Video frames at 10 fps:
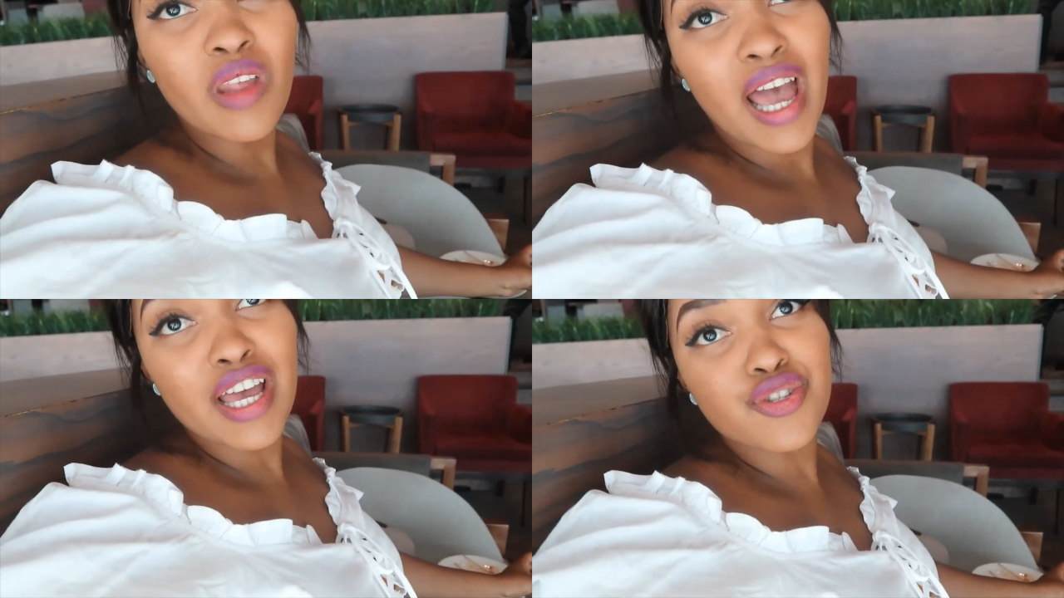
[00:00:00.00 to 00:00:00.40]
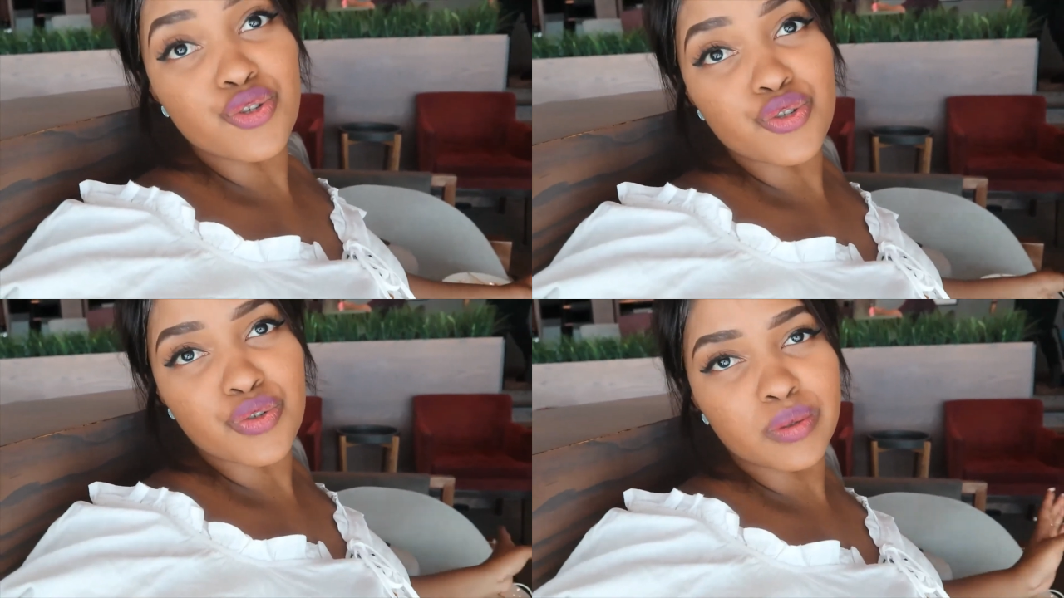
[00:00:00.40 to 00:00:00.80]
As
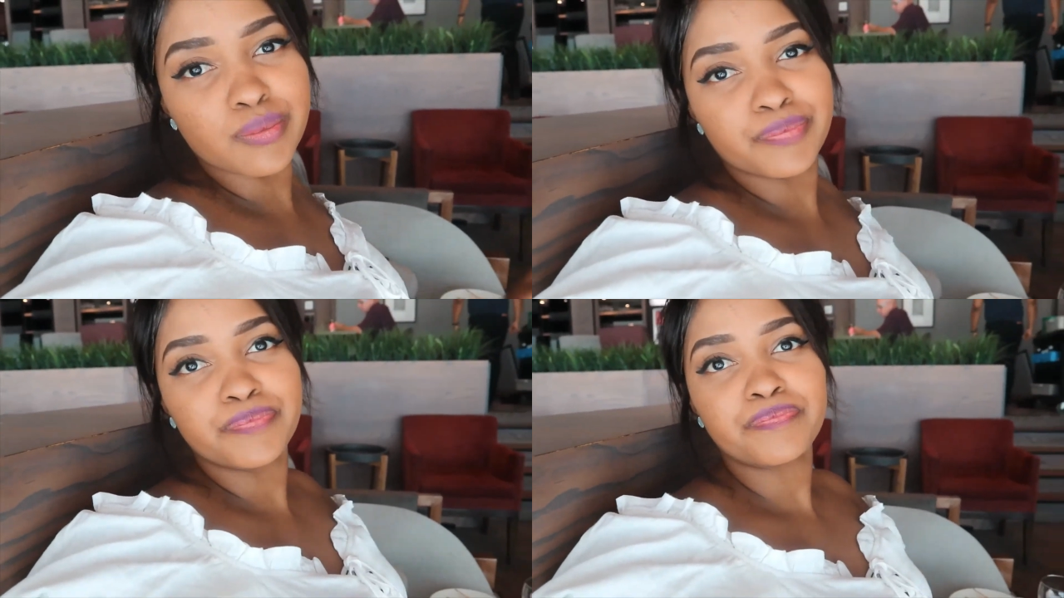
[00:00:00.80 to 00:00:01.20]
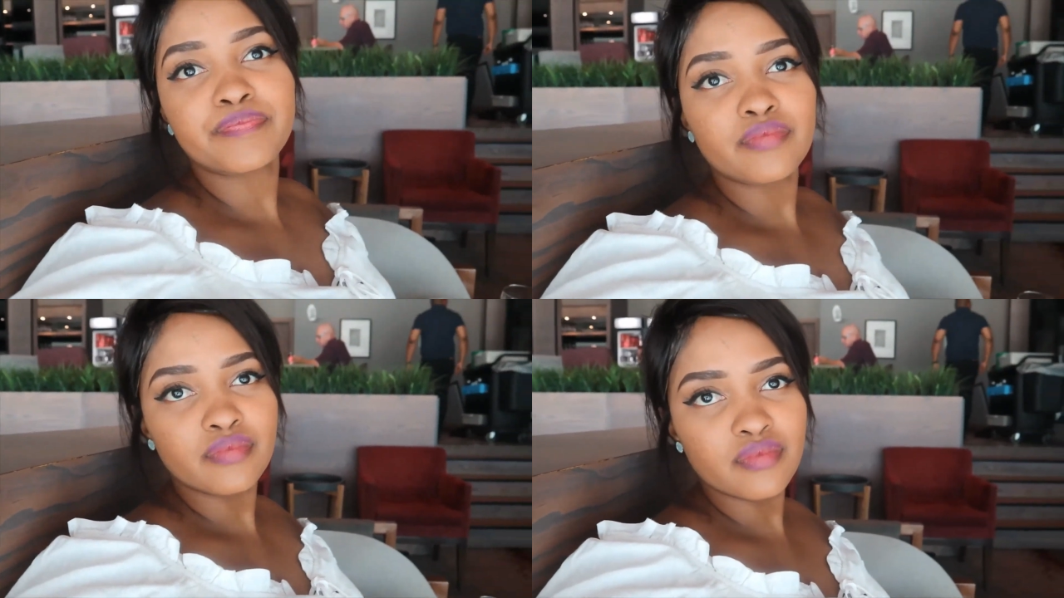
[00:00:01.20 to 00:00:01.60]
usual,
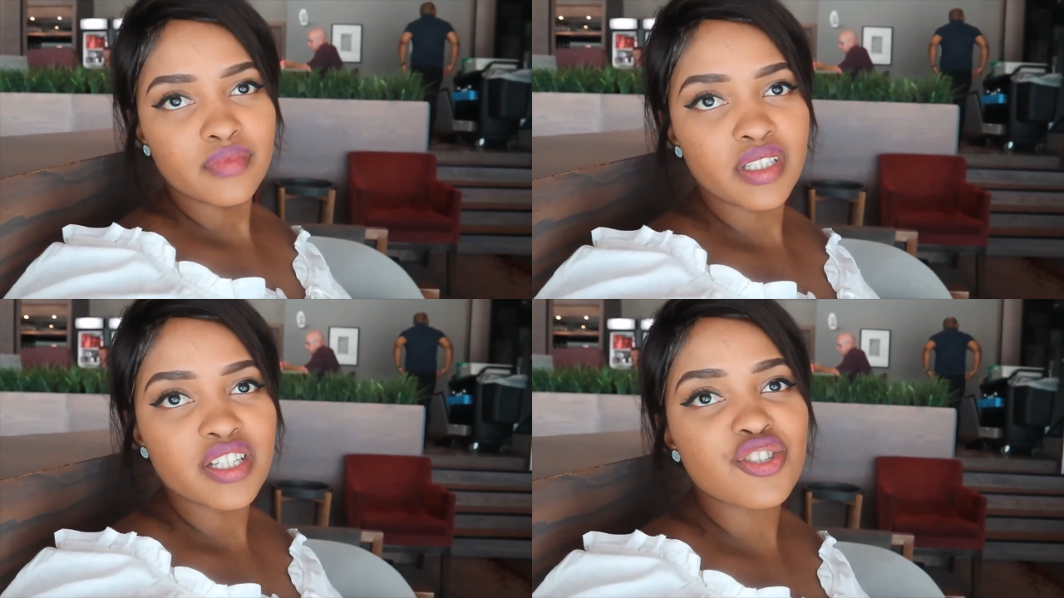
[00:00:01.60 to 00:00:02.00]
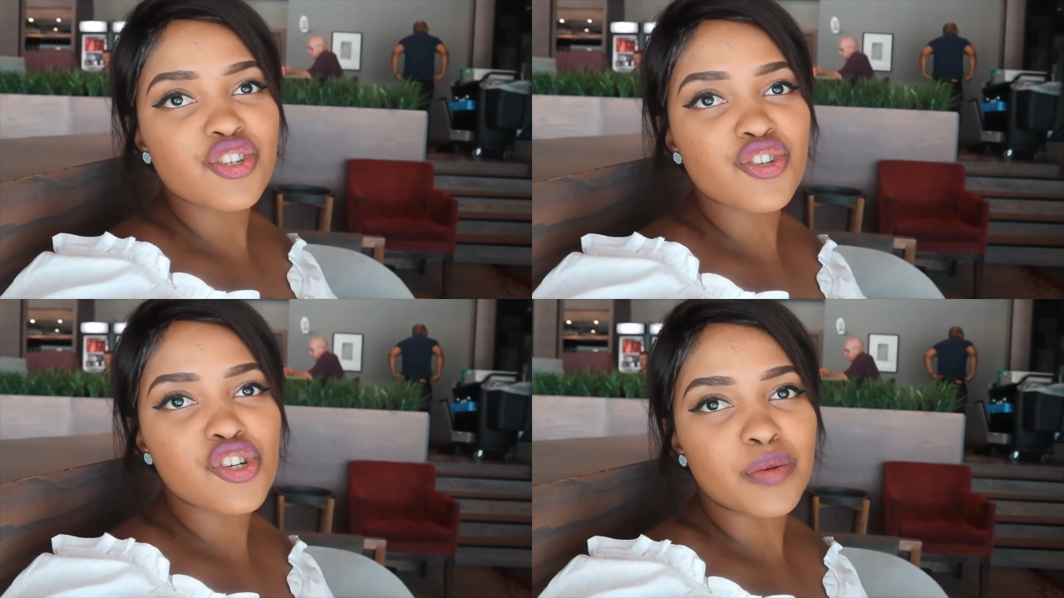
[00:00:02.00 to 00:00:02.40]
he
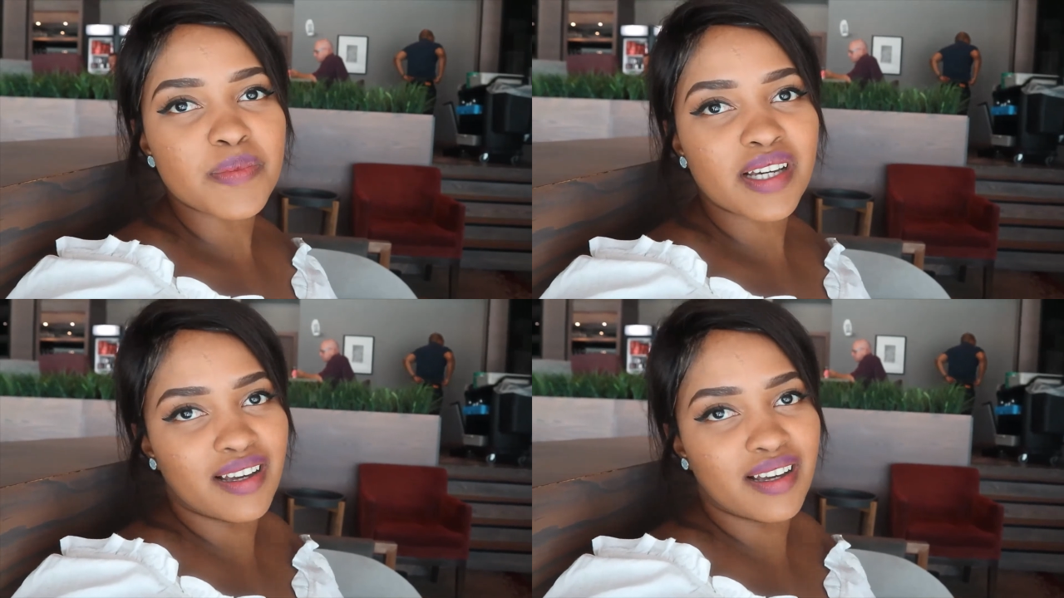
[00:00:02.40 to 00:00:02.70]
just tripped.